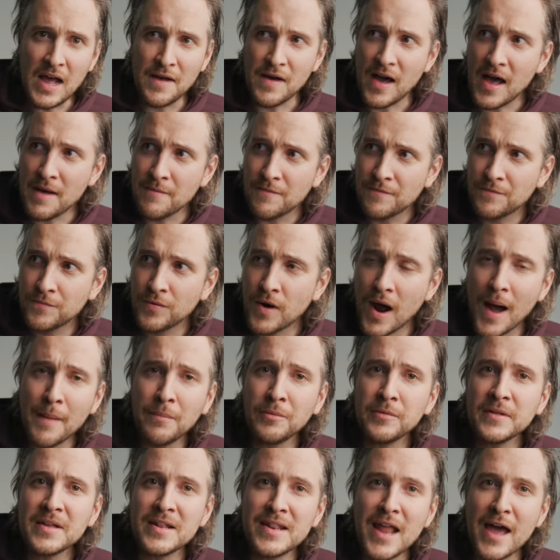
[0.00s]
I, I've
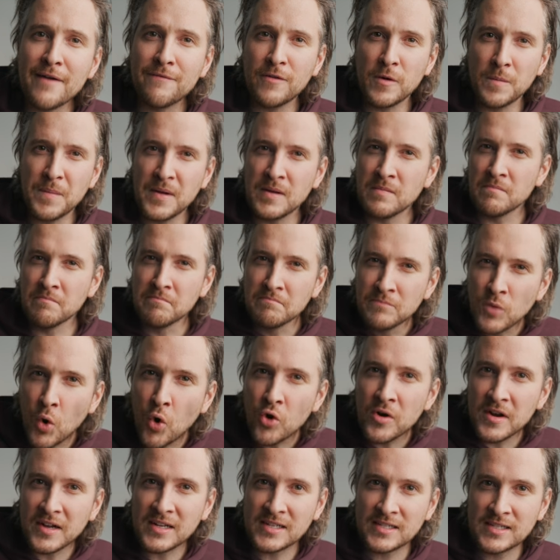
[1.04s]
probably never been
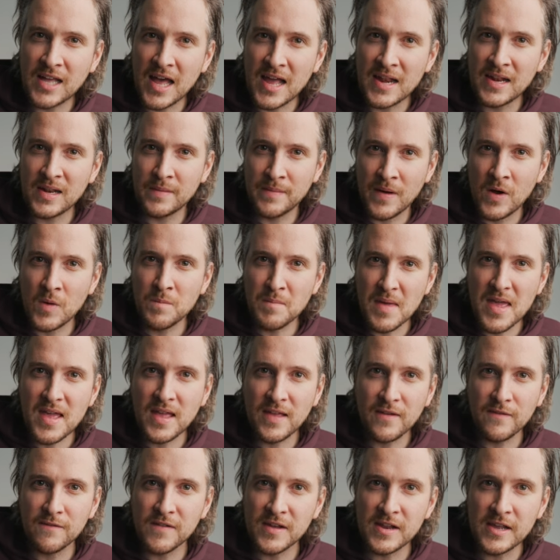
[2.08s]
more excited about
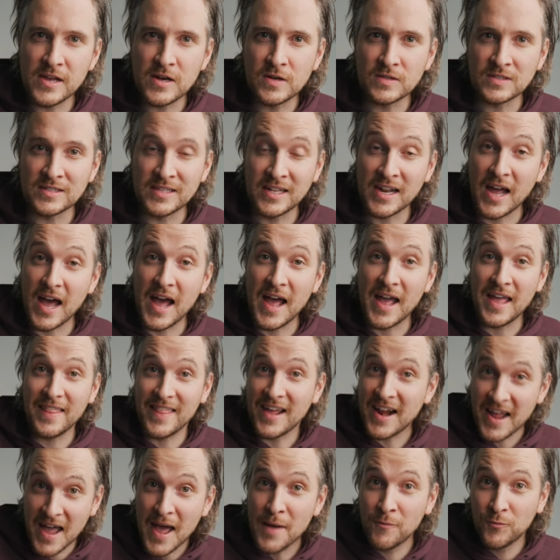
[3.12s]
making videos than I,
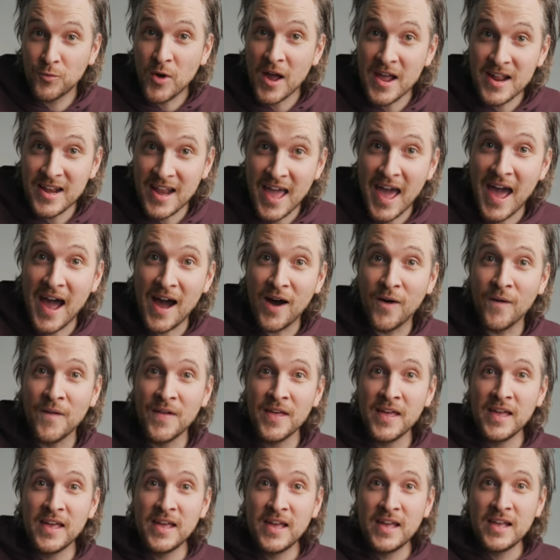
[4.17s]
than I am right now.
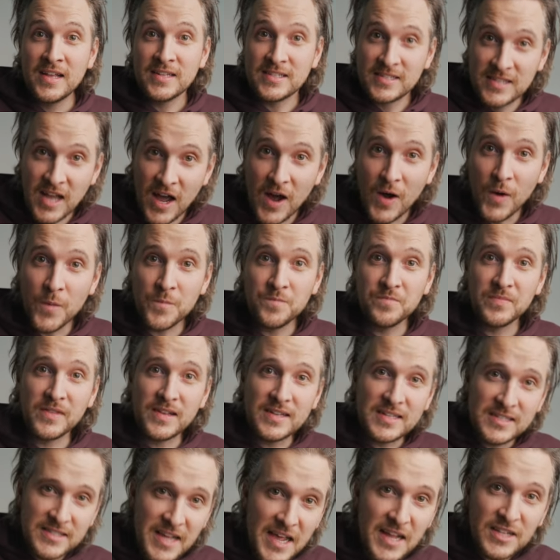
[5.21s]
So
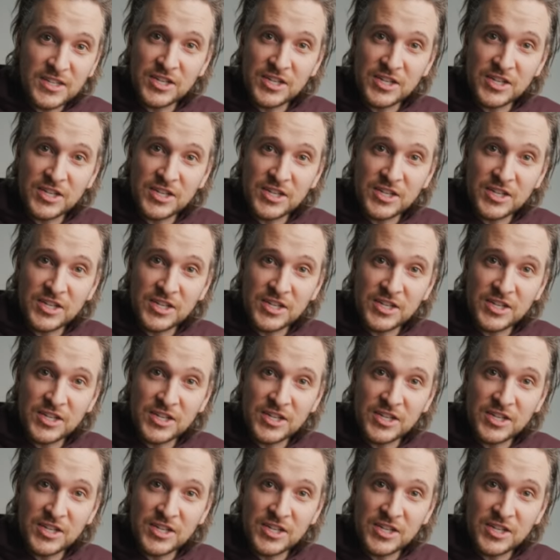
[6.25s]
stay